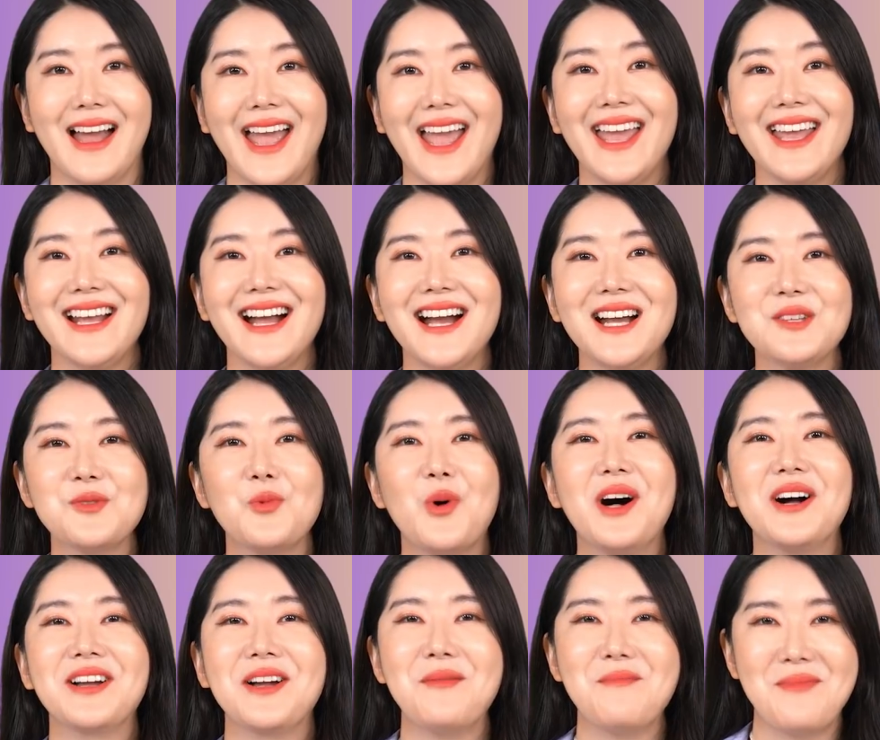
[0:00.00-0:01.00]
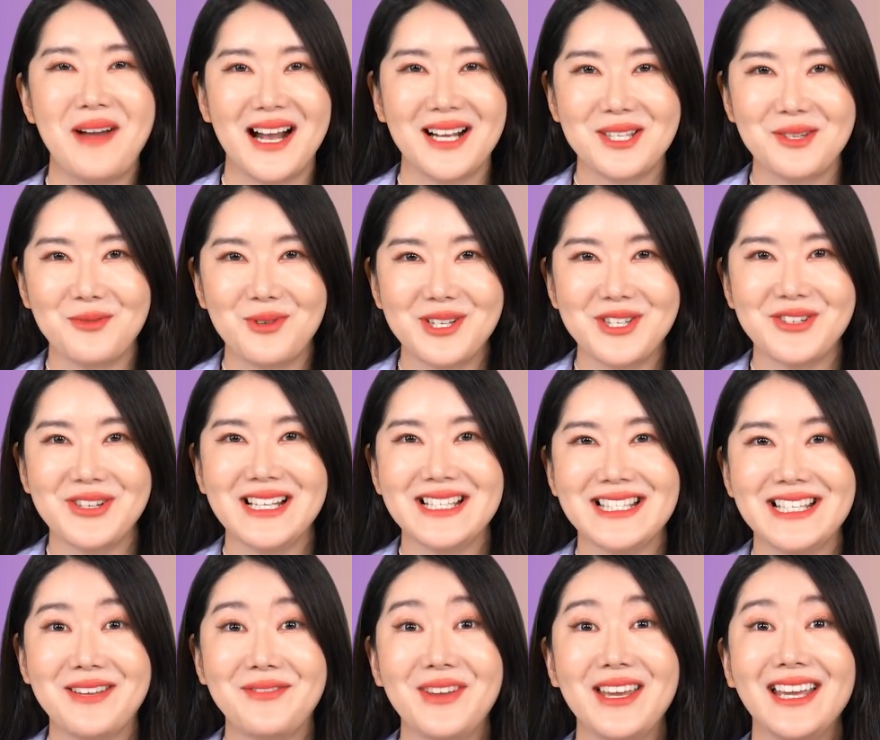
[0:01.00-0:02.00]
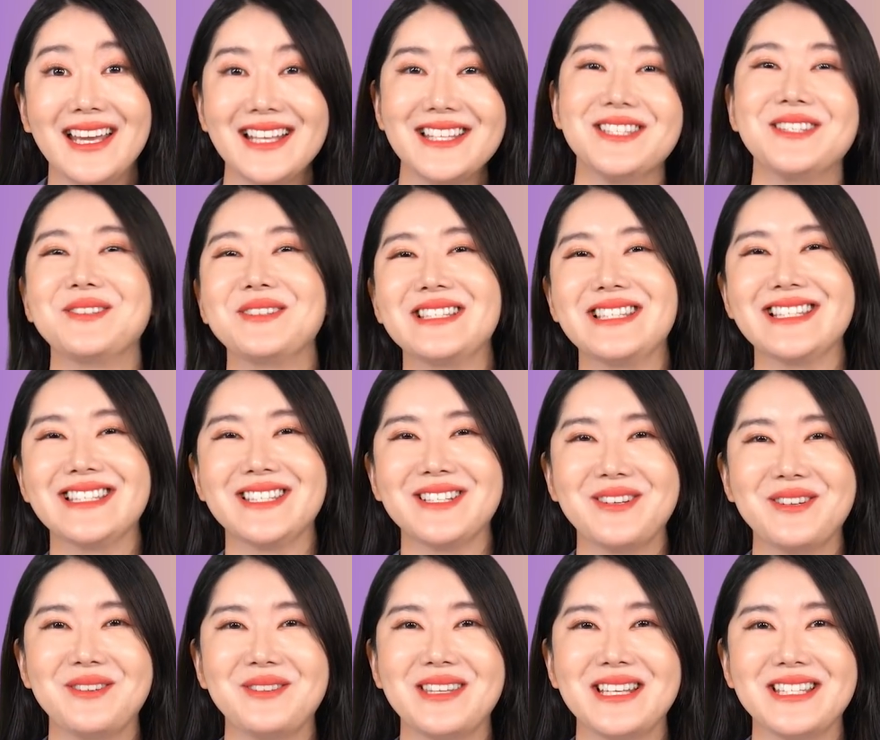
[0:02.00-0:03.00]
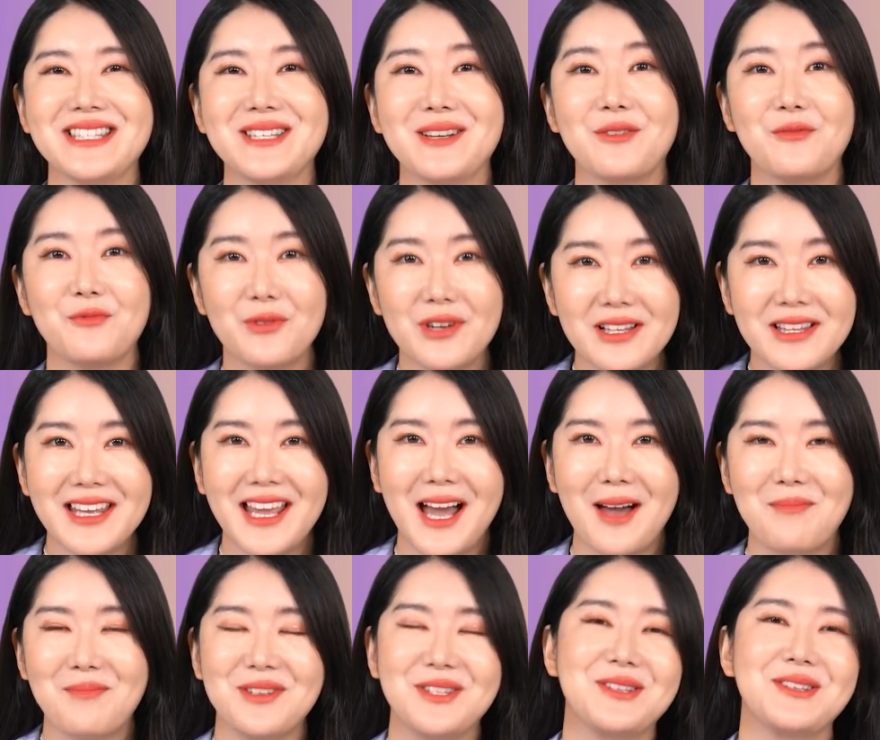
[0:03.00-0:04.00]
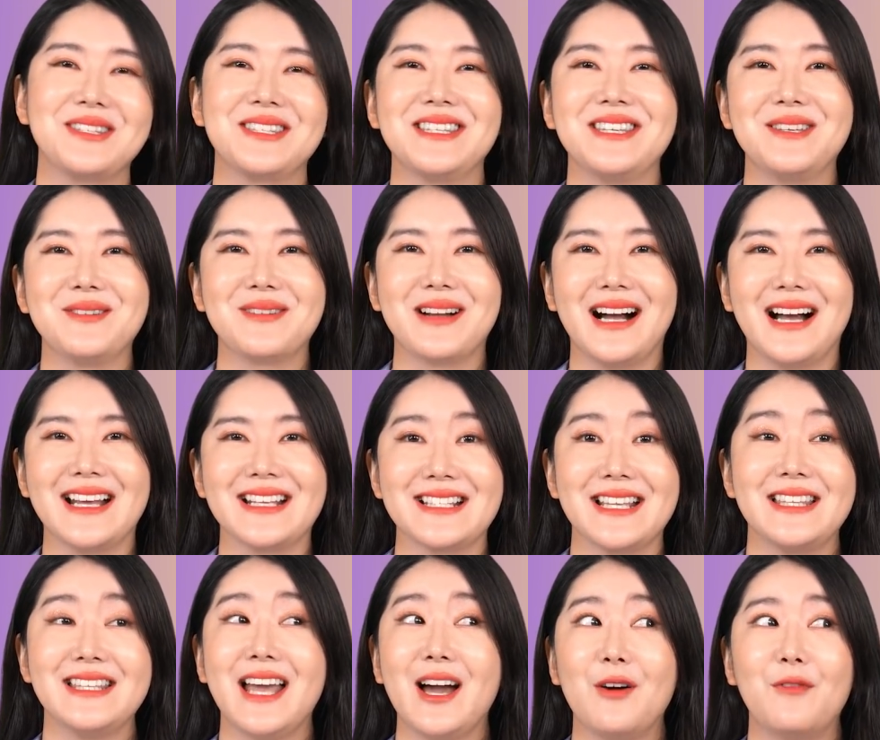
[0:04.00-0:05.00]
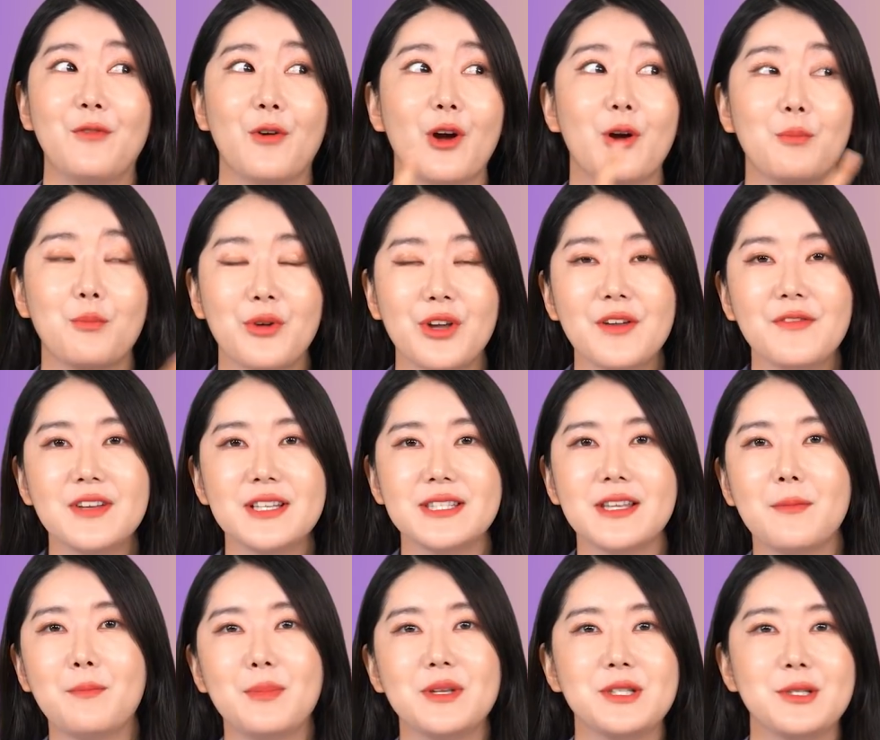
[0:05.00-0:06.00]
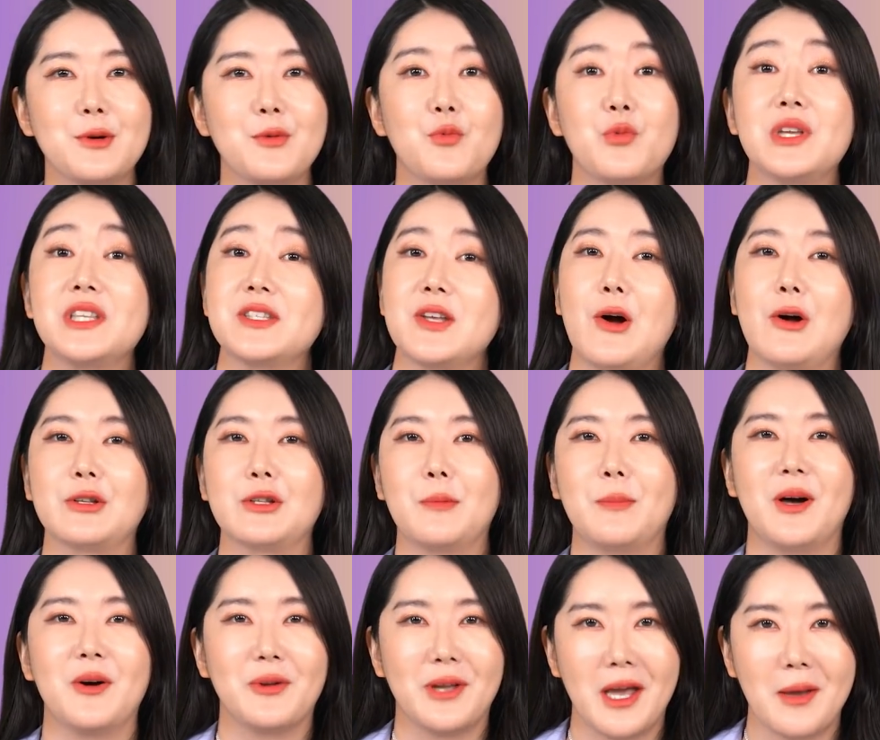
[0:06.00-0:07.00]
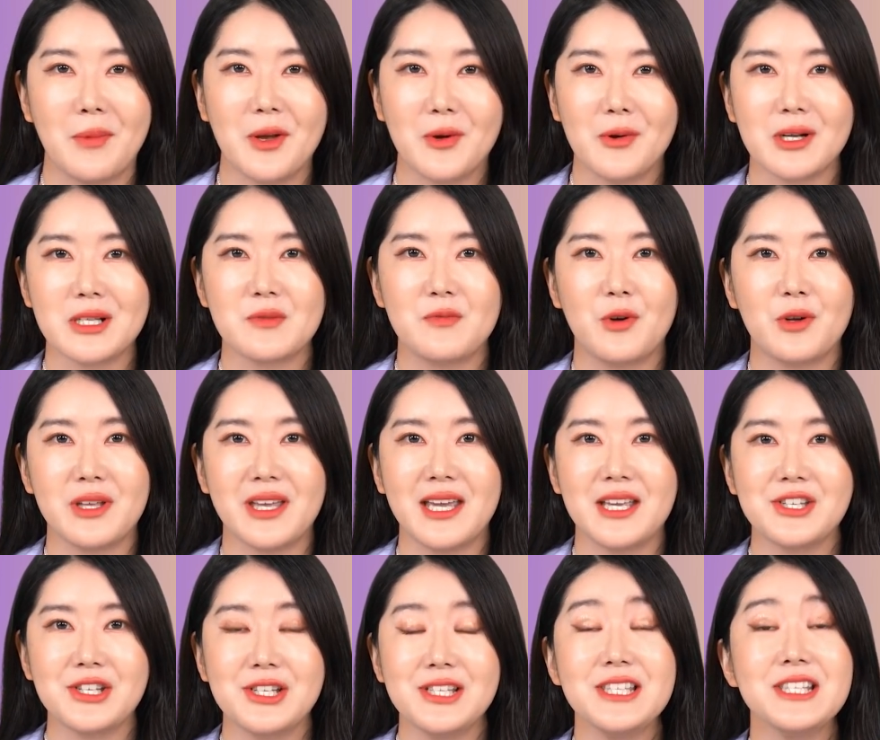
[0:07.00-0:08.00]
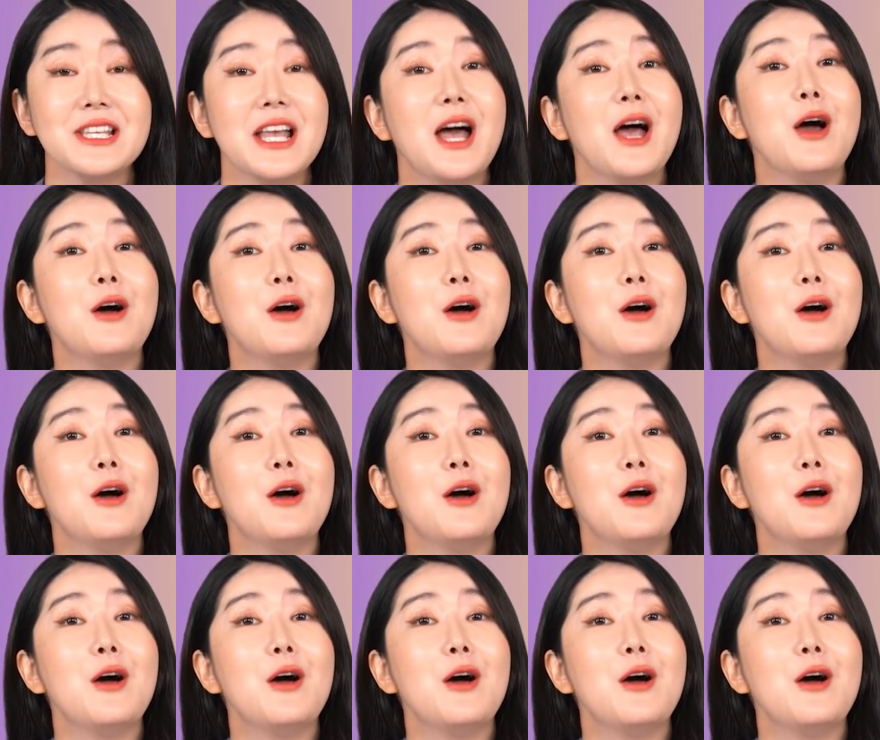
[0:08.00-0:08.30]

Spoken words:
Hey guys, welcome back to Wishtrend TV. It's your sister Eunice here. Really happy to see you guys. Now, for our previous episode, we talked about chemical exfoliations.